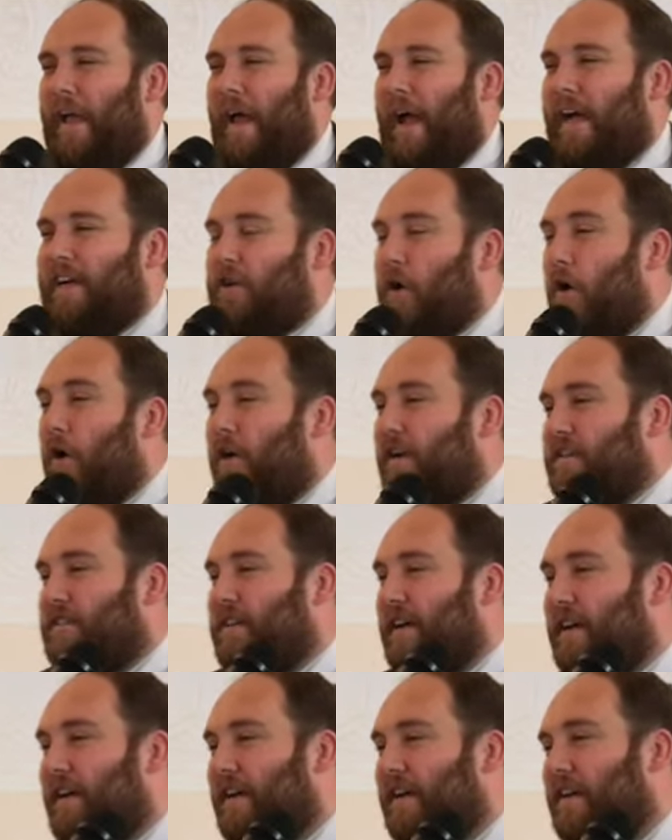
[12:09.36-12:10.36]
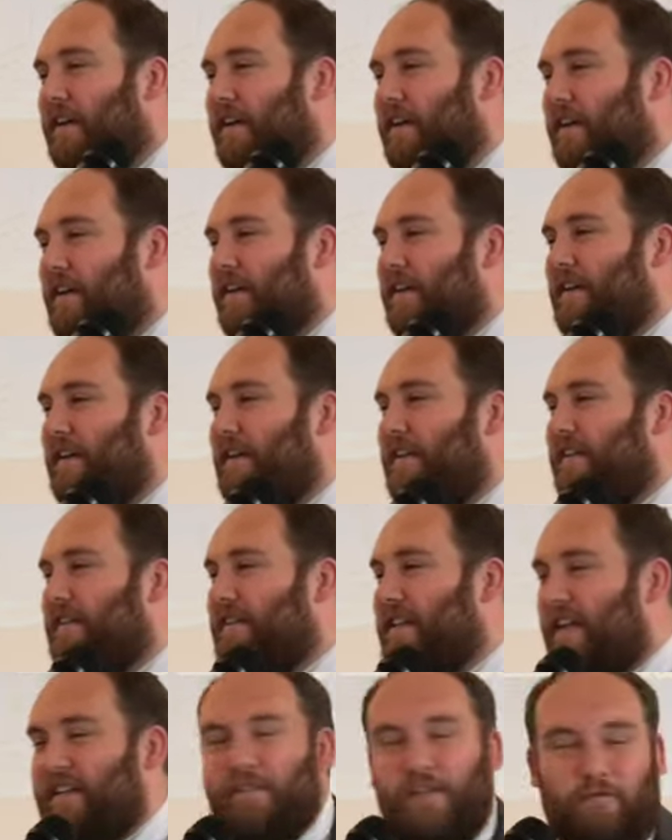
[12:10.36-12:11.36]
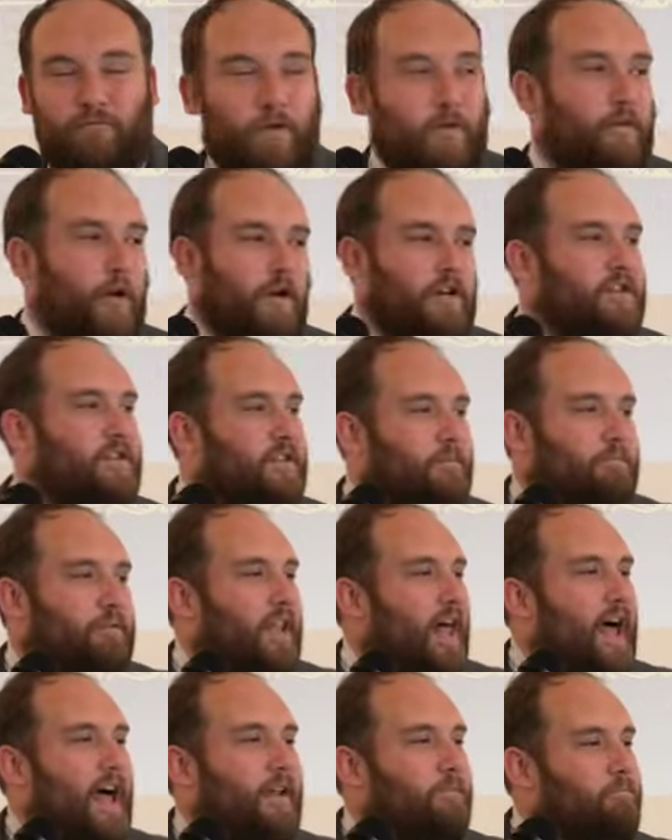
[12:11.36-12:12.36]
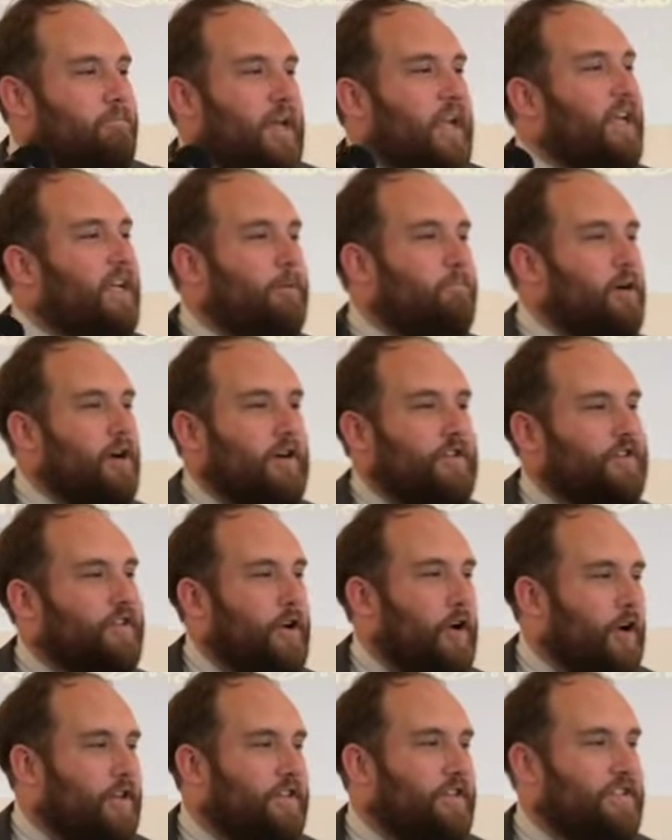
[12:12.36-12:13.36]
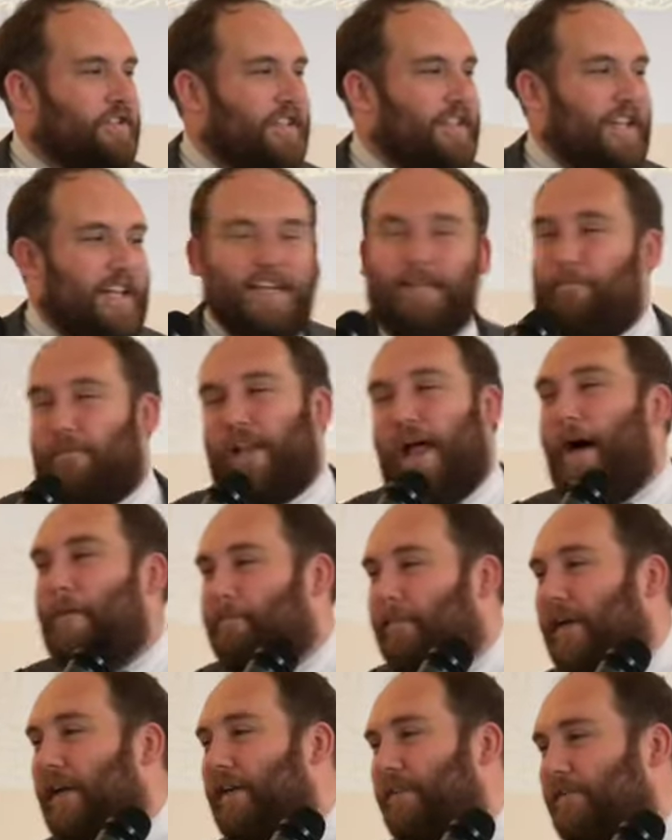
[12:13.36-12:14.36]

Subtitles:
And God didn't revert to plan B because God doesn't need a plan B.